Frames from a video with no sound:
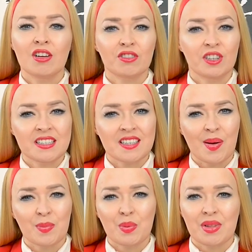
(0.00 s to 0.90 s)
for
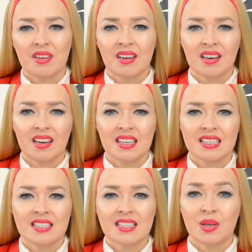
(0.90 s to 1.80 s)
example with your
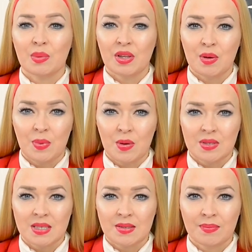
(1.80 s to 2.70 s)
clients or with your
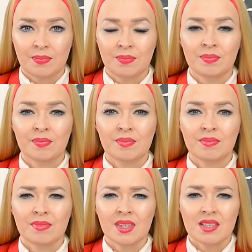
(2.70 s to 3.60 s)
boss.
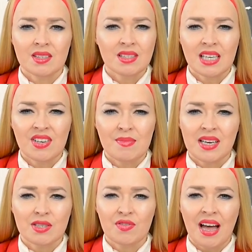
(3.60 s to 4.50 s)
It's not even a
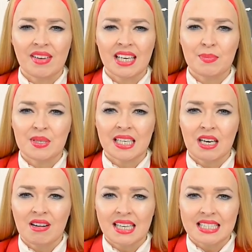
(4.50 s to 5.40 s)
matter of having any
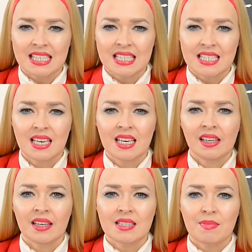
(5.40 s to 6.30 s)
particular accent,
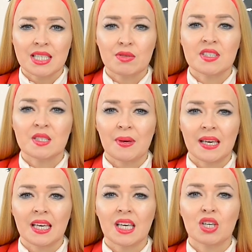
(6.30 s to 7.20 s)
it's a matter of
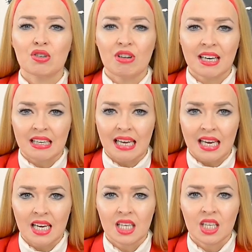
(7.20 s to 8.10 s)
speaking
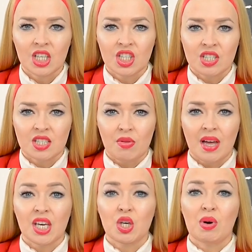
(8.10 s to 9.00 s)
correctly, just so
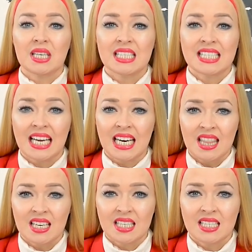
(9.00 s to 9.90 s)
that you understand
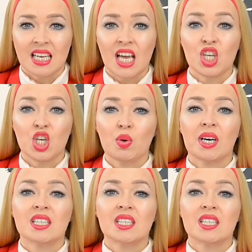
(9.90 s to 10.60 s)
others and you are